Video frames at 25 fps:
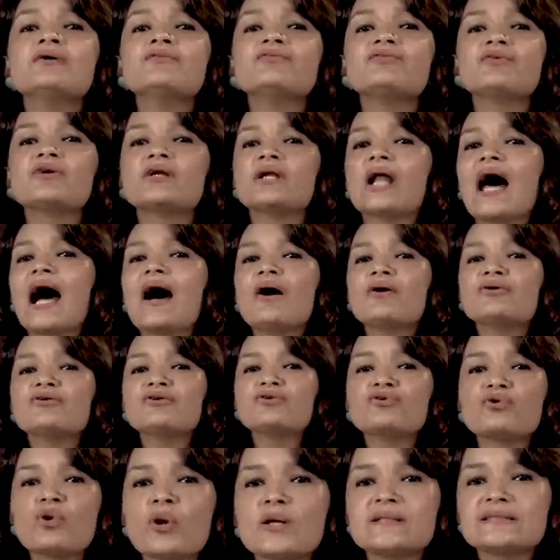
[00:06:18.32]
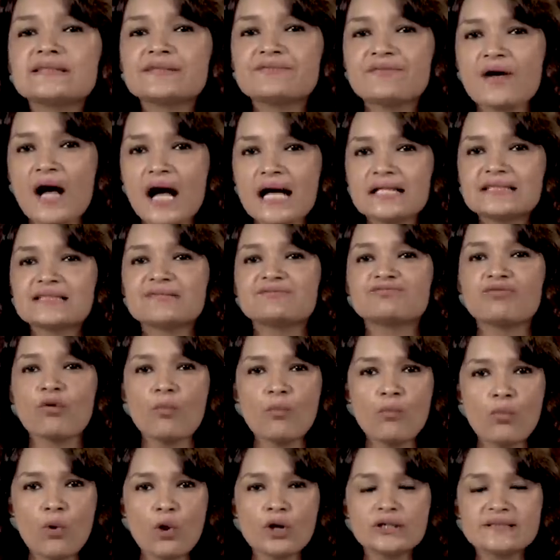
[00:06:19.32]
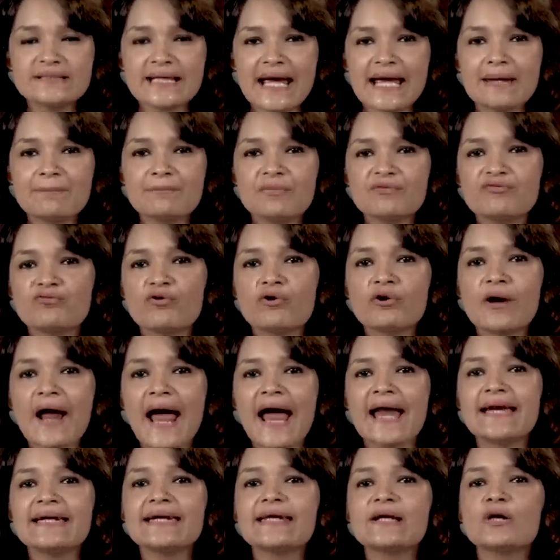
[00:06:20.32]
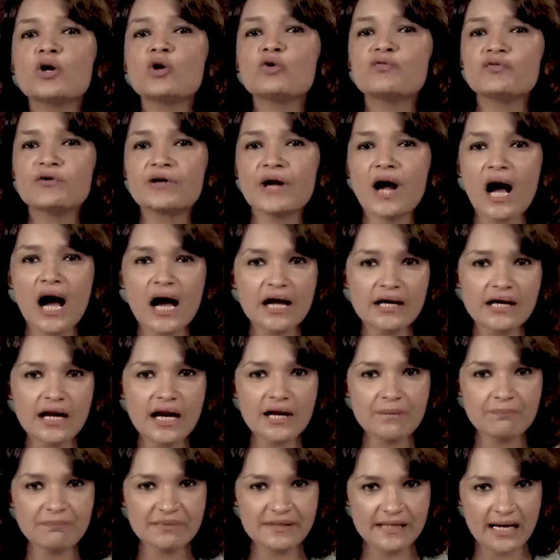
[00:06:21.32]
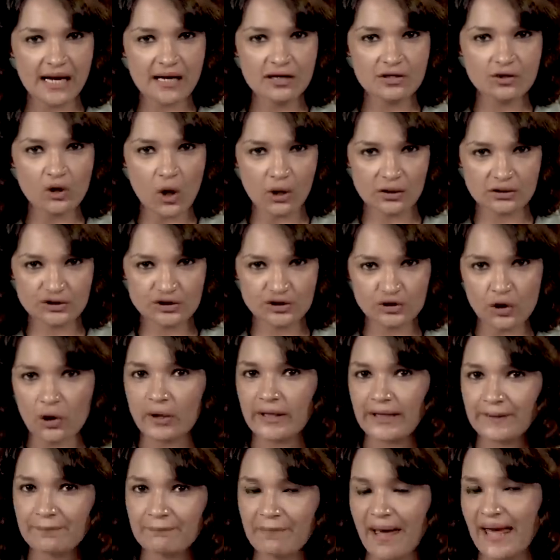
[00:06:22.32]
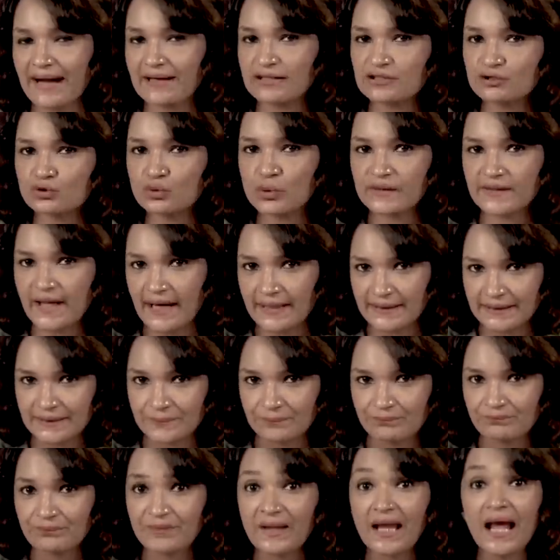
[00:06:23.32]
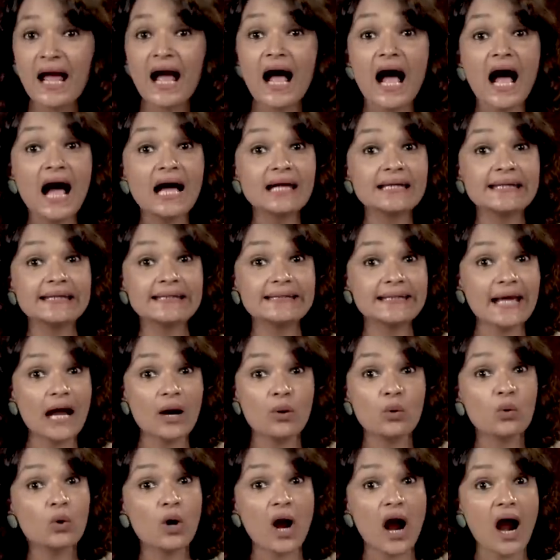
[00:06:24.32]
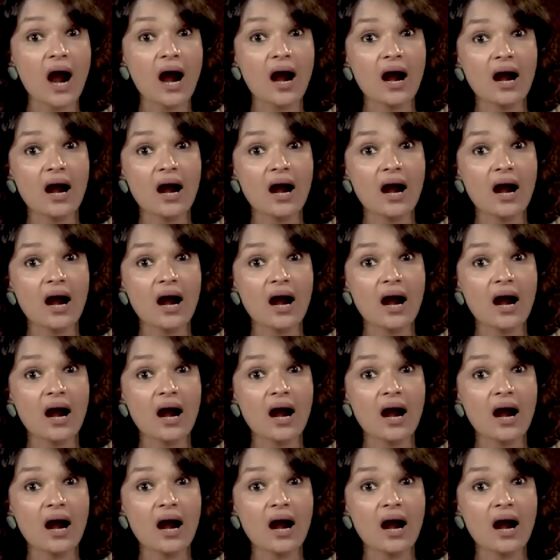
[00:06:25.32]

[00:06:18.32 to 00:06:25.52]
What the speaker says: For now, the Roys have asked for more time before handing over RRPR lock, stock and barrel to Adani. Aage kya hoga?